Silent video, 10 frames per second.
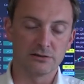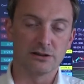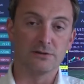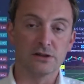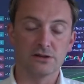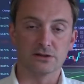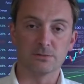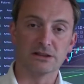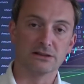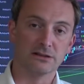Delivery is not
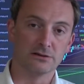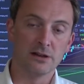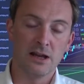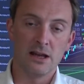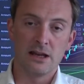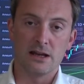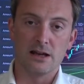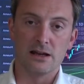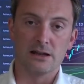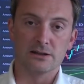expected until
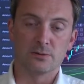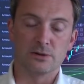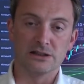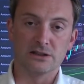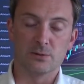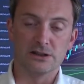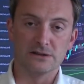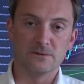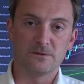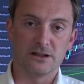
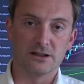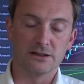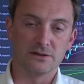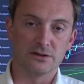2025,